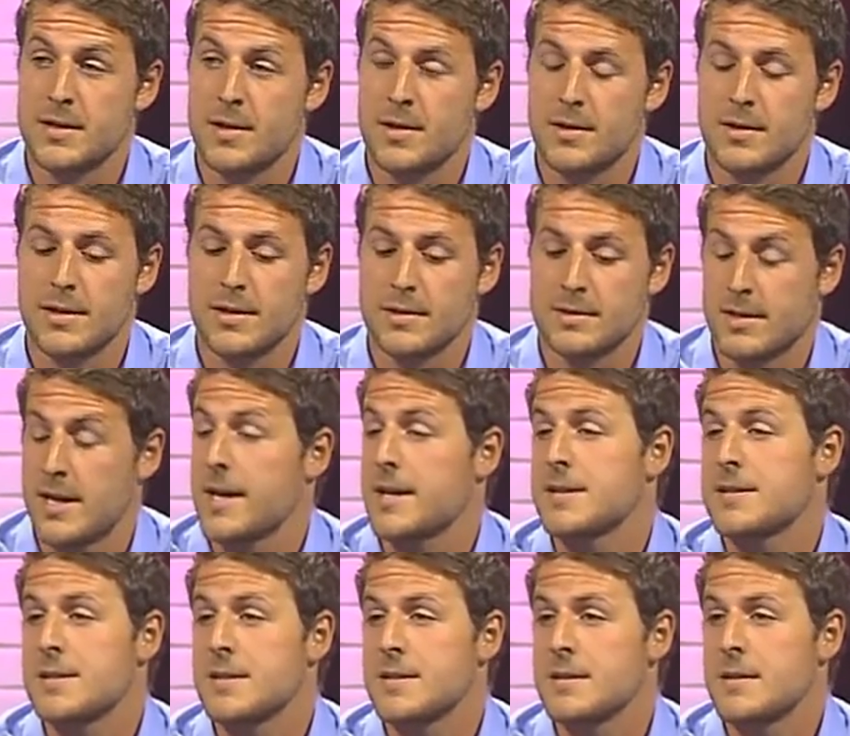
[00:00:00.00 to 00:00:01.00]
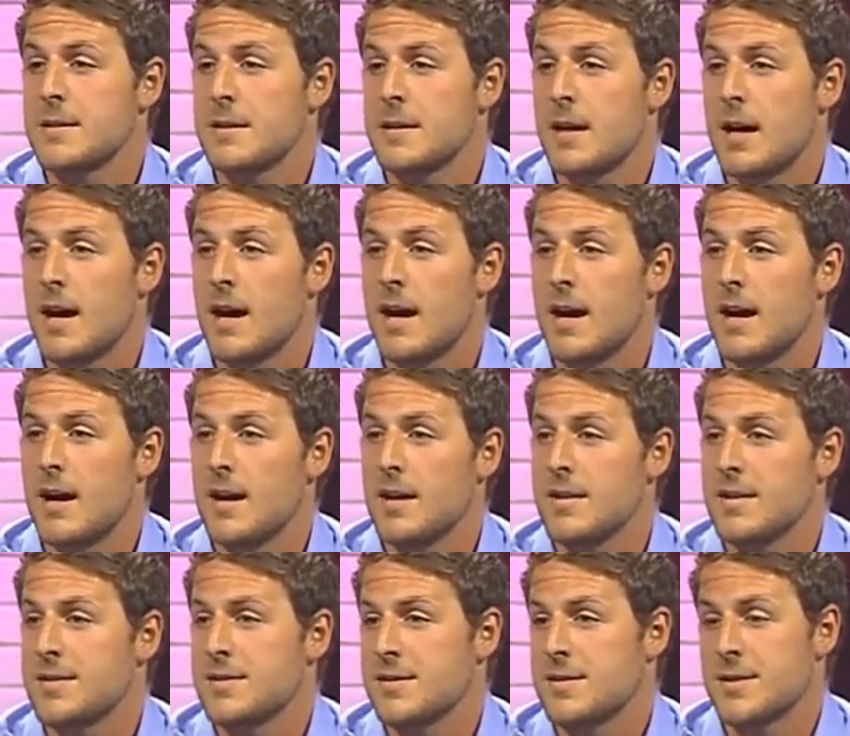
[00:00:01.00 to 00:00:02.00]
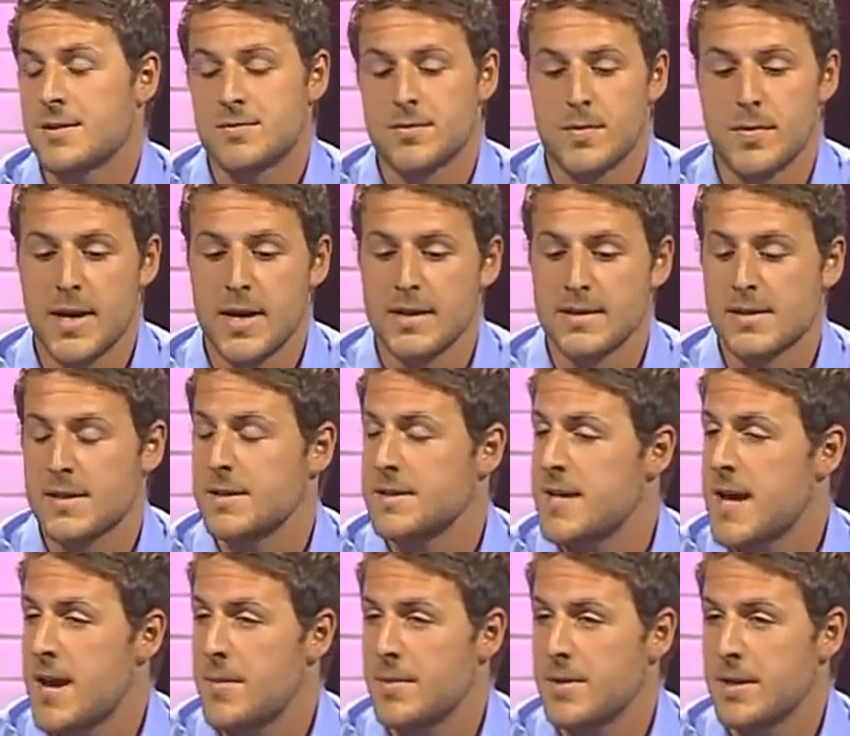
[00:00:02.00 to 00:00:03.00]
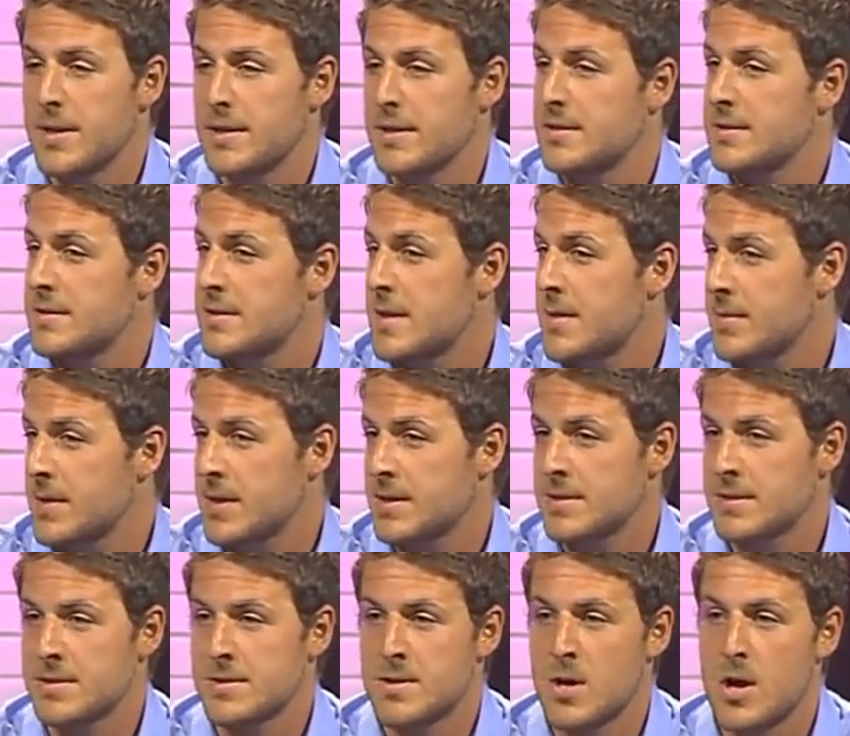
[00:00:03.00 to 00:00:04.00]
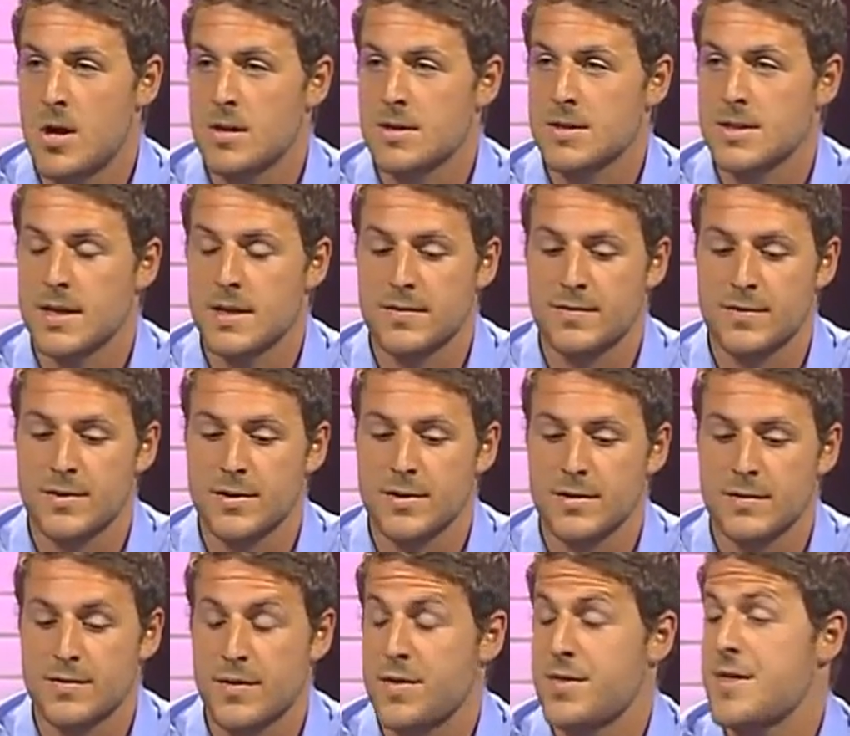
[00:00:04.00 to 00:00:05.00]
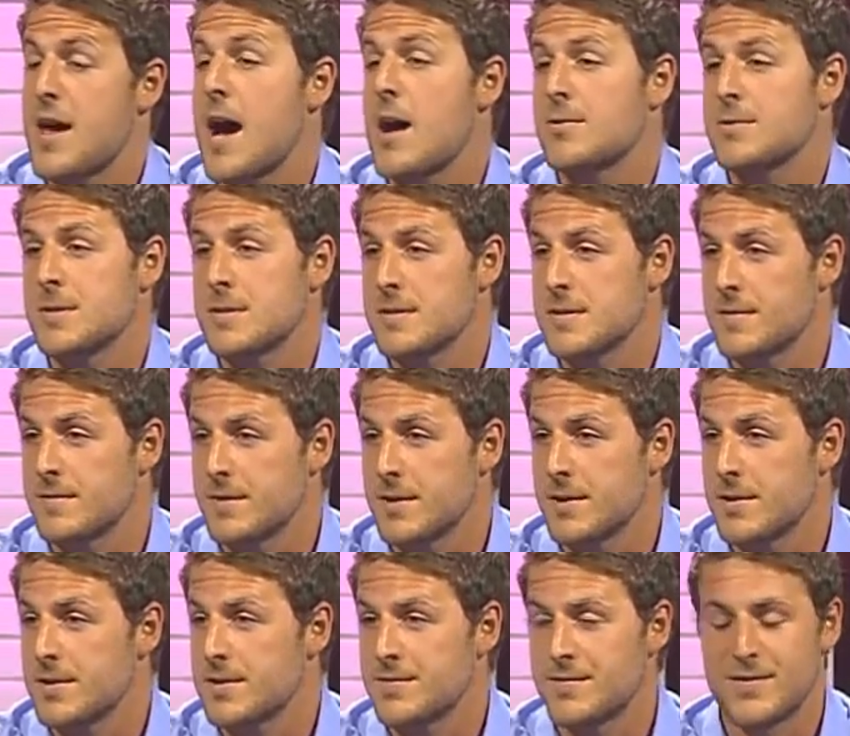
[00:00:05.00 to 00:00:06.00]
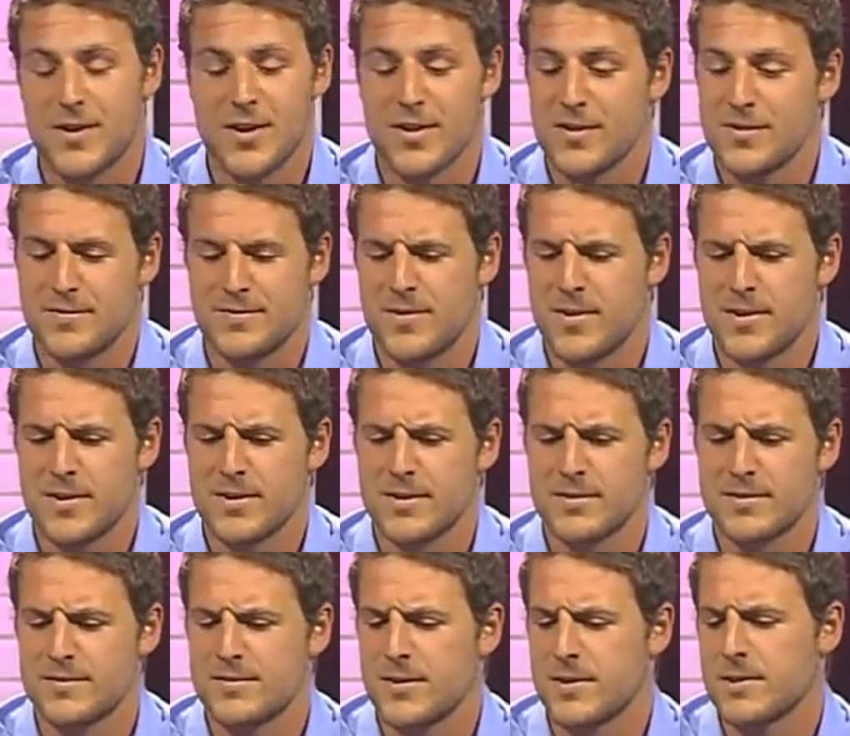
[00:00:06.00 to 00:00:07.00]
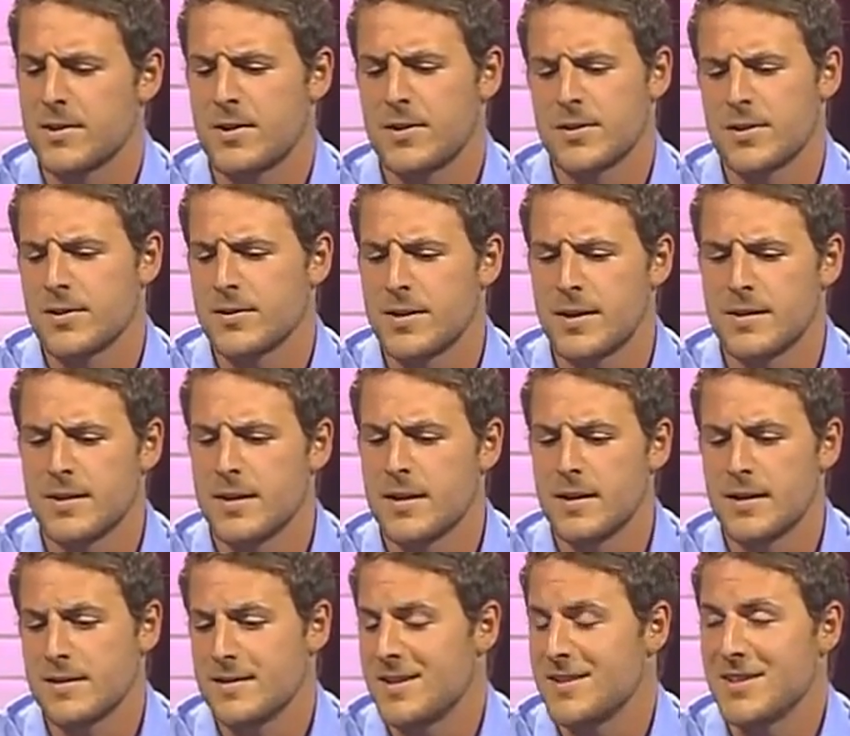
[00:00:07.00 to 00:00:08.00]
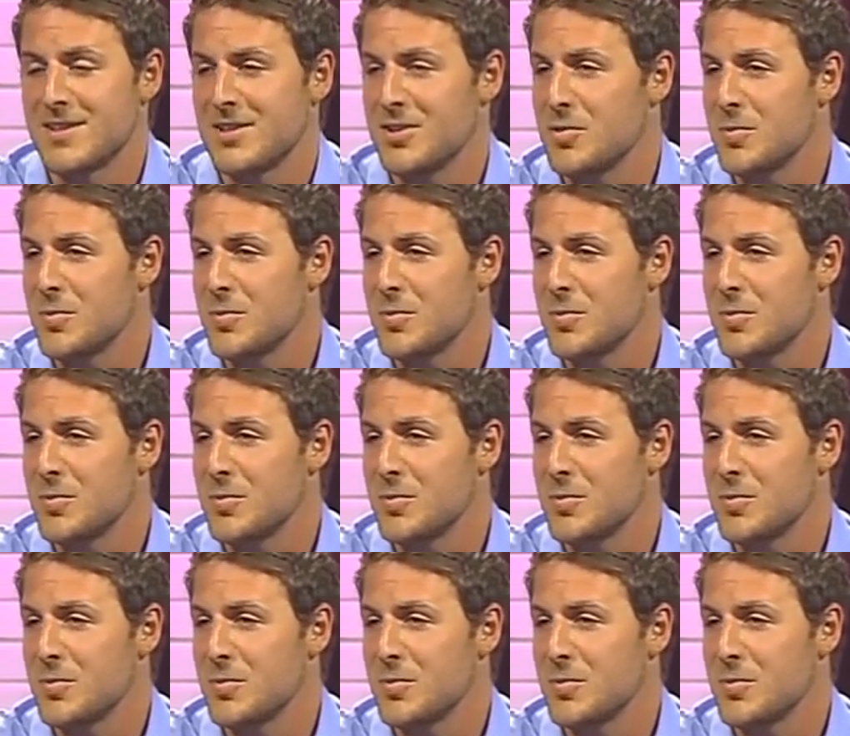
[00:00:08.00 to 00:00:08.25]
call it legacy. This remains contaminated, in some cases toxic, for thousands of years, far longer than the